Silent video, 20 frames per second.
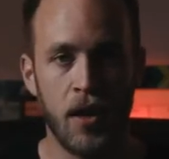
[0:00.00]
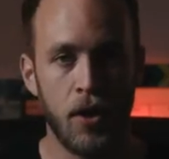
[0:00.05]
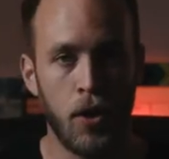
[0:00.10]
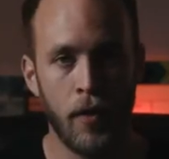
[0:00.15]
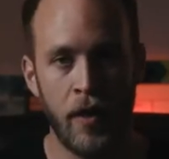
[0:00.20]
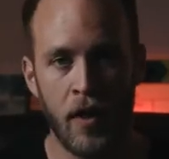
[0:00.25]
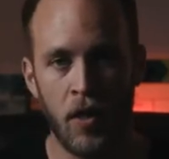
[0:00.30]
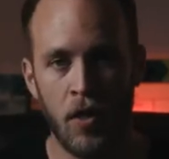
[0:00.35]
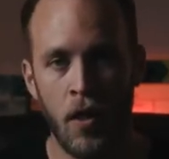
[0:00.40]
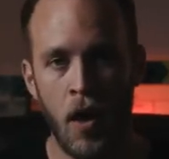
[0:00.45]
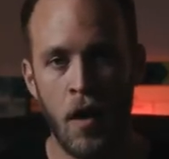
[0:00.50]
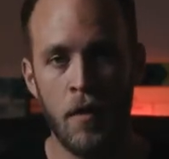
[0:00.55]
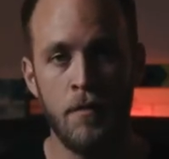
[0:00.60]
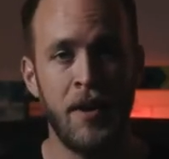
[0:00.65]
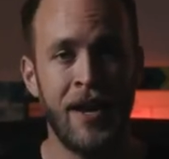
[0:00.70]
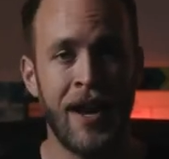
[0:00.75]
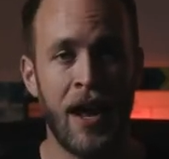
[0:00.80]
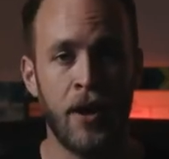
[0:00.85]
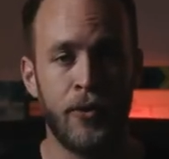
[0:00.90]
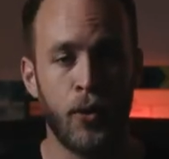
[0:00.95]
You know, they love
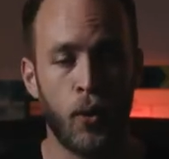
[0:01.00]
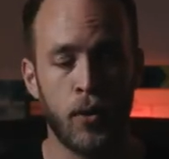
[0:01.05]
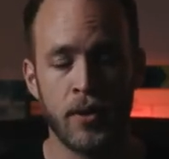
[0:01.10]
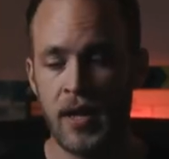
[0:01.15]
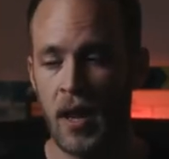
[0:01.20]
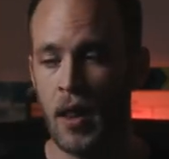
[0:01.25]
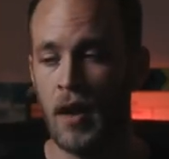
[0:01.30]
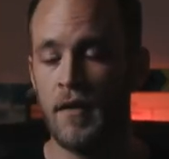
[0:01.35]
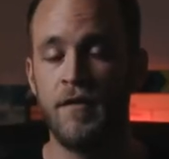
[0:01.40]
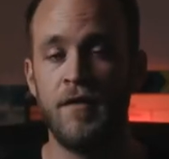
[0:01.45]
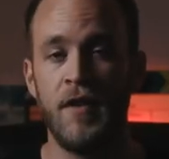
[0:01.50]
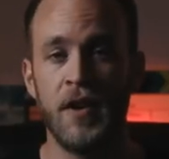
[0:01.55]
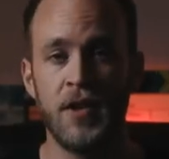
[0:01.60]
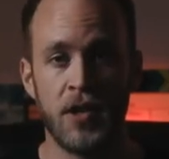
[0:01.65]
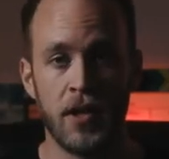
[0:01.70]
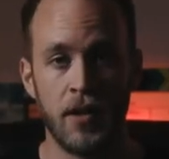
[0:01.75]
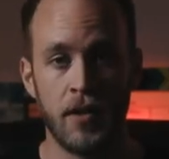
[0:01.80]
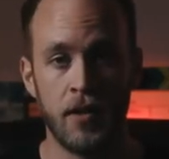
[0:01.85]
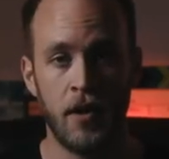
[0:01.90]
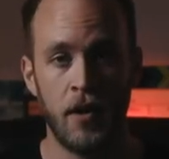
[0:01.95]
being outdoors, they love
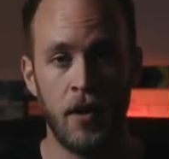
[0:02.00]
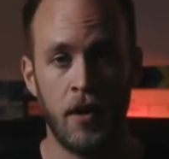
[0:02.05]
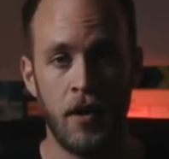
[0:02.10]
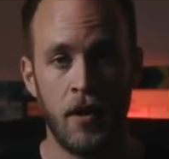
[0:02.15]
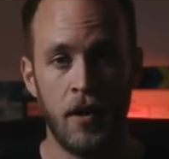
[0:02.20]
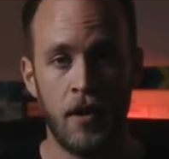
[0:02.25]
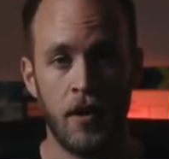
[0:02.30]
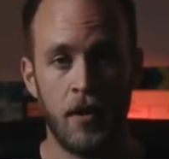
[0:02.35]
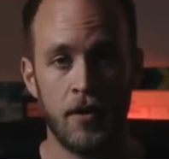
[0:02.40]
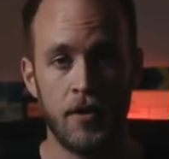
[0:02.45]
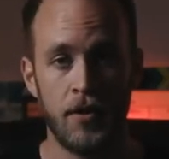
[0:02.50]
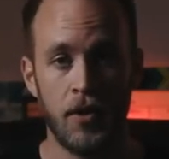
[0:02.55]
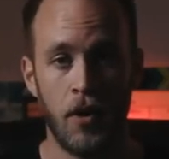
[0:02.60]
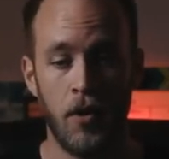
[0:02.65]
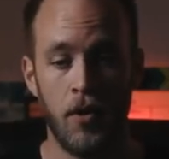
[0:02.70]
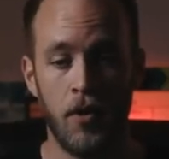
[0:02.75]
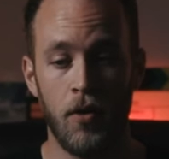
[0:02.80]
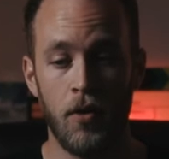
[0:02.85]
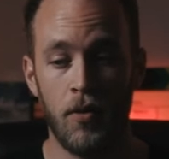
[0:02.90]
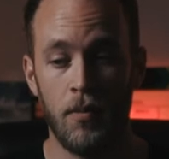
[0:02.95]
fishing.
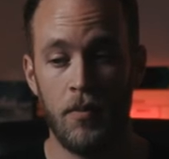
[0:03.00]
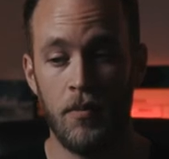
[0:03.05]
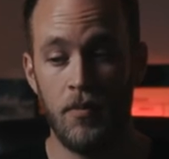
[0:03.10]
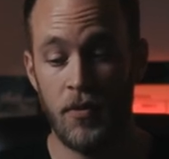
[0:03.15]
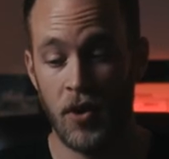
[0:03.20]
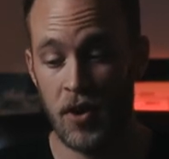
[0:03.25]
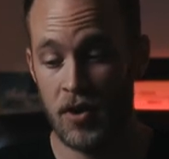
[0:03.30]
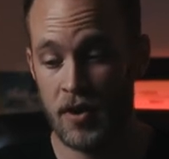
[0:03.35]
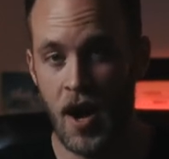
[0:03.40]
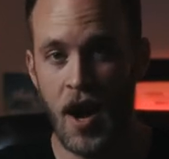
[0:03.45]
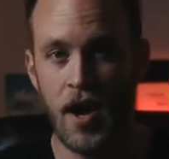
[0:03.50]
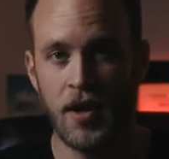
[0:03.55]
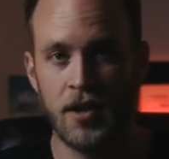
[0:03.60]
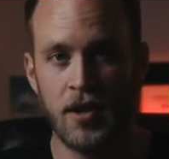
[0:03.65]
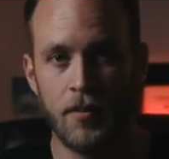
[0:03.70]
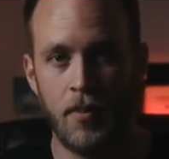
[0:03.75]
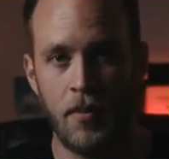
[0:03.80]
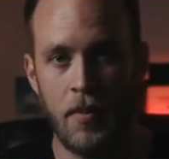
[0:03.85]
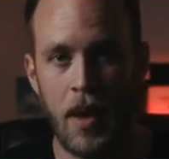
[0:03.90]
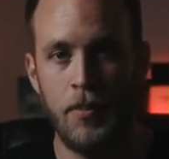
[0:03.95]
So they're a
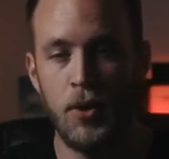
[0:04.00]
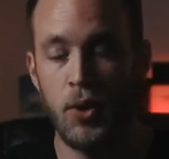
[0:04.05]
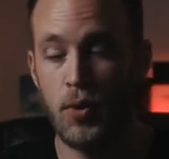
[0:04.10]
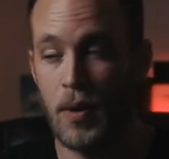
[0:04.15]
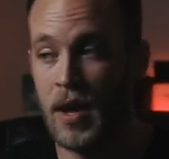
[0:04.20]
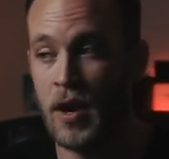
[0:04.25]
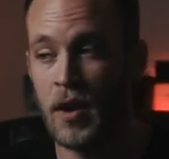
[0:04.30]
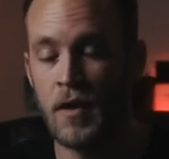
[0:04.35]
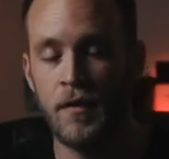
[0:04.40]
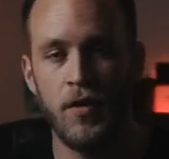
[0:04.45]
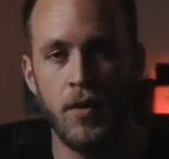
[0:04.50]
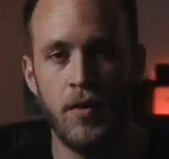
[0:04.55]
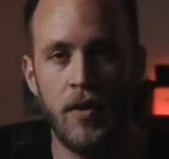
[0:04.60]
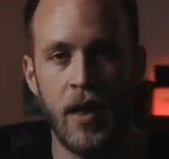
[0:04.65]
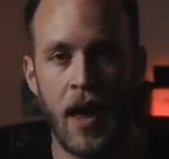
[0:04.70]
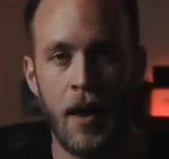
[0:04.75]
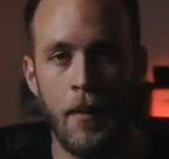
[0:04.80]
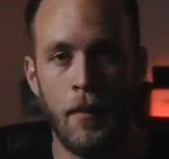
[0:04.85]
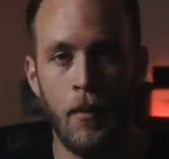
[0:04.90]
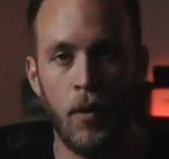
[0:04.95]
doctor, but maybe you interview
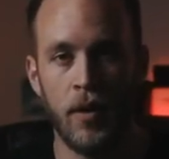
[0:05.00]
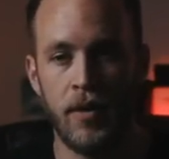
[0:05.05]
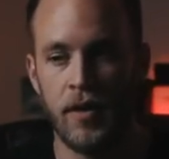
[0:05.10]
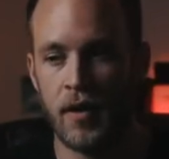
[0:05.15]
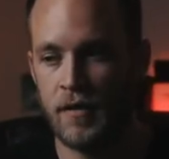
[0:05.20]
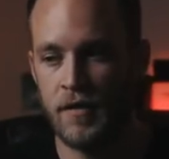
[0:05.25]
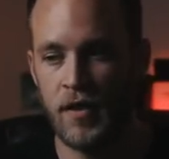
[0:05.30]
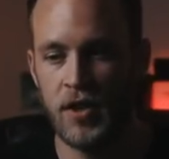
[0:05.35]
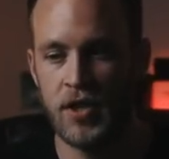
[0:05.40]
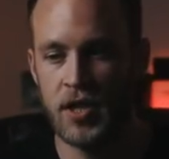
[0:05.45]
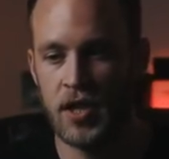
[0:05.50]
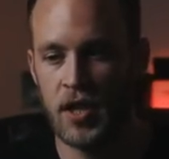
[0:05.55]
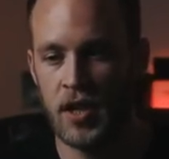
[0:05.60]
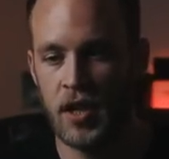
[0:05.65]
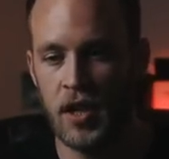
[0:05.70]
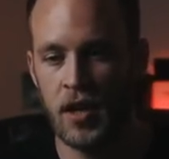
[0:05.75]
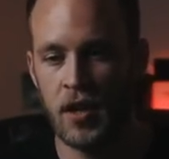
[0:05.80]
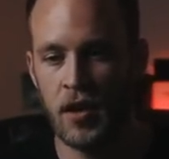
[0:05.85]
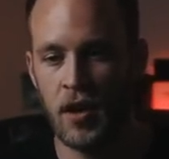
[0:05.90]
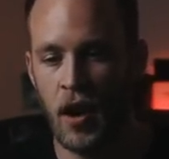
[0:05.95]
them with their fishing
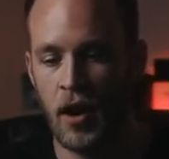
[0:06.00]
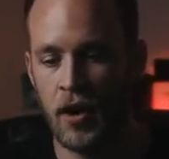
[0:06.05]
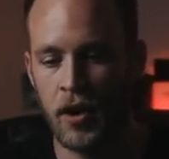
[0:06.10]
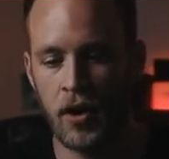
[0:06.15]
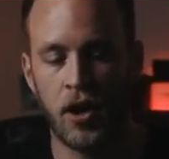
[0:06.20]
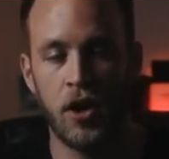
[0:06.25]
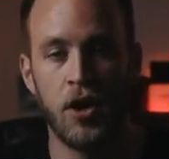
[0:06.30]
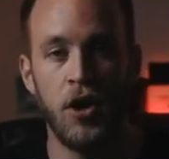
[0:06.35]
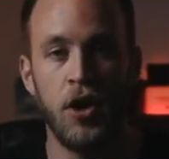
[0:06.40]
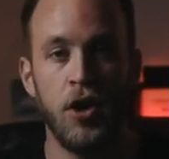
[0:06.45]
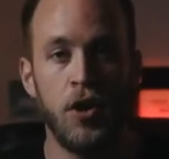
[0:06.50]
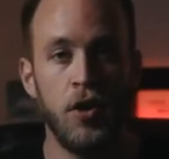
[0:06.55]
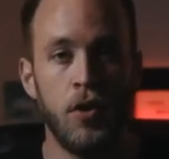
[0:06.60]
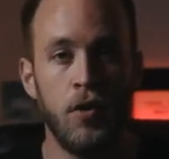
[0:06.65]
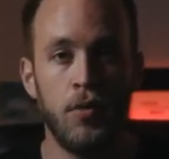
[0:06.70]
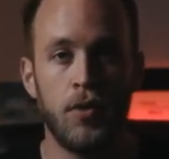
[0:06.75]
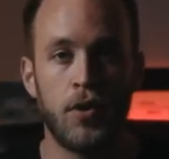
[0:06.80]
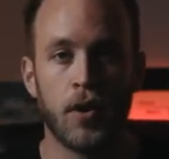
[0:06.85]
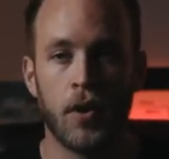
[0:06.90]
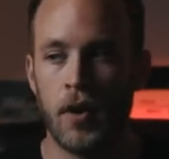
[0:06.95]
gear out on a
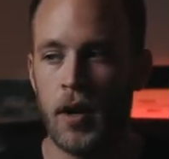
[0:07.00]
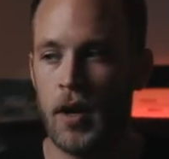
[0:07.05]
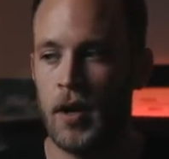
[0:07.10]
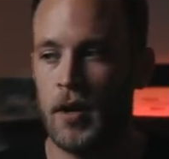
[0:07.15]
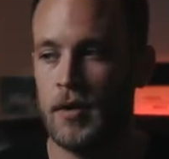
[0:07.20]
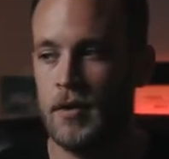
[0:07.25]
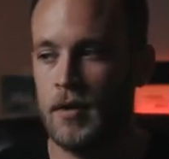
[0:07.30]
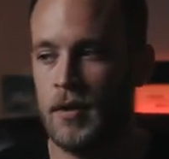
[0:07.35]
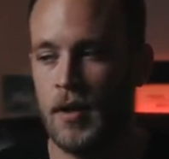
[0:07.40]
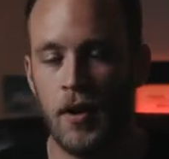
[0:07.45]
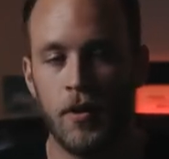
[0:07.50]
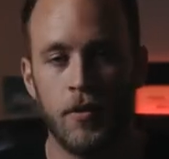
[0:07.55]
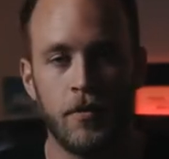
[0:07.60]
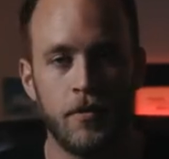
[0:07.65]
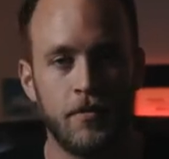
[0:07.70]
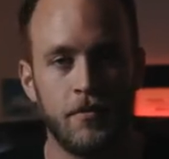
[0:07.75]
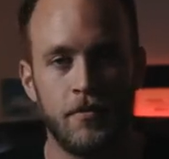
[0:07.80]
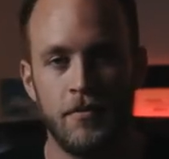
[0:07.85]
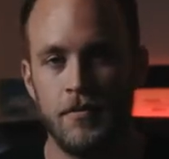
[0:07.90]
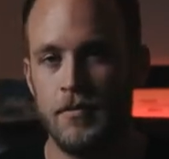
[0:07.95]
canoe during, you know,
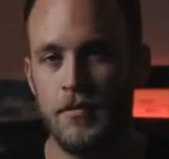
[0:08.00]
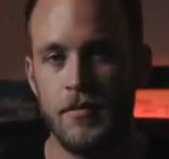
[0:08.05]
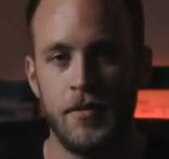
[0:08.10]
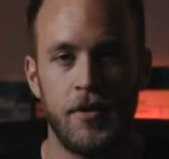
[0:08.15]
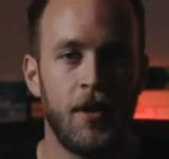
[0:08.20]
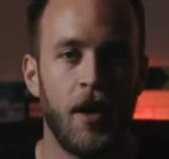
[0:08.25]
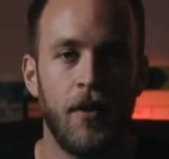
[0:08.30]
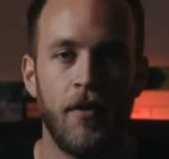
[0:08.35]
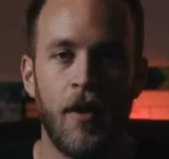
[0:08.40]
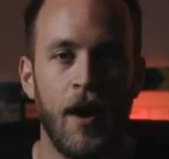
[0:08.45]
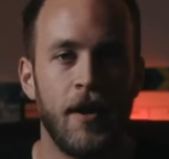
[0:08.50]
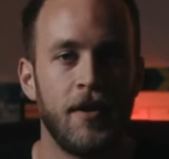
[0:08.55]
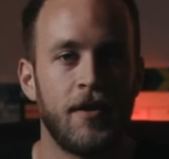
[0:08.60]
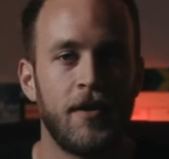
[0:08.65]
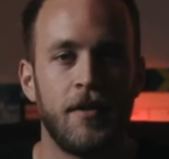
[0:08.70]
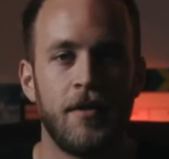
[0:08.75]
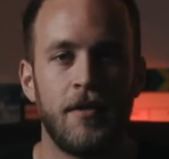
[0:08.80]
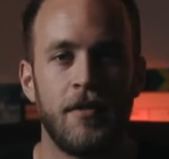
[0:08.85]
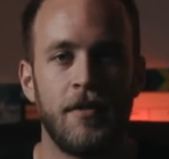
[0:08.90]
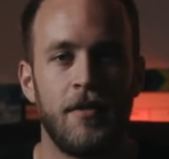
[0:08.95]

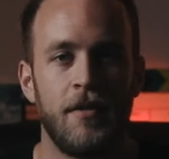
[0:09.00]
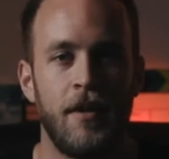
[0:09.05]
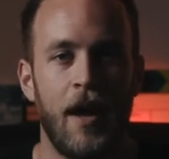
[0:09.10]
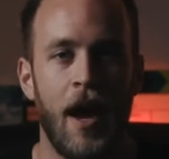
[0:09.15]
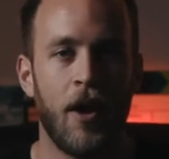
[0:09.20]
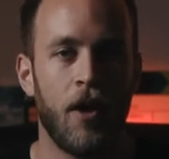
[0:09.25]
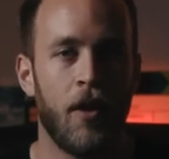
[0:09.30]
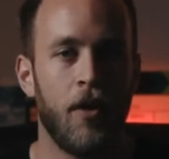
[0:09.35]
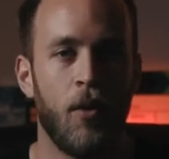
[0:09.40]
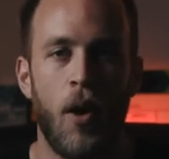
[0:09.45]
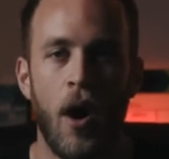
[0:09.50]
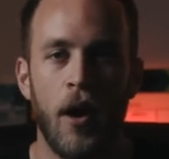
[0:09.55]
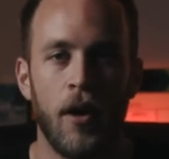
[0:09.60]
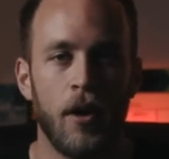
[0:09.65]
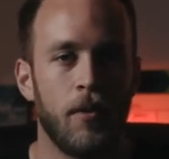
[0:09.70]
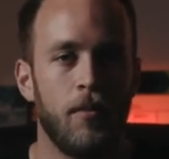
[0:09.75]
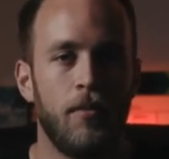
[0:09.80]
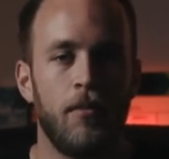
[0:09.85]
sunrise out on the water.